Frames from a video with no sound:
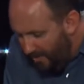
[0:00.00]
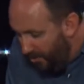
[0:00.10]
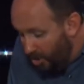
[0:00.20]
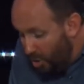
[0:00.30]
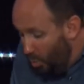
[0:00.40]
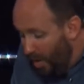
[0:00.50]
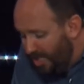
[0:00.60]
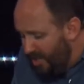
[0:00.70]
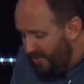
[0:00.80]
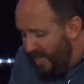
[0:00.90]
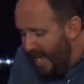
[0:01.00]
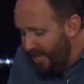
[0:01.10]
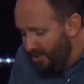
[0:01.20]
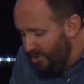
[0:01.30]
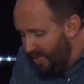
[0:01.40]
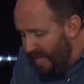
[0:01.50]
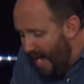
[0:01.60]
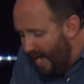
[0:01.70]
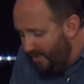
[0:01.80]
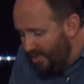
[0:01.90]
For to which of the angels did
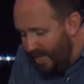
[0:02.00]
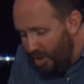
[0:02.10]
God ever say,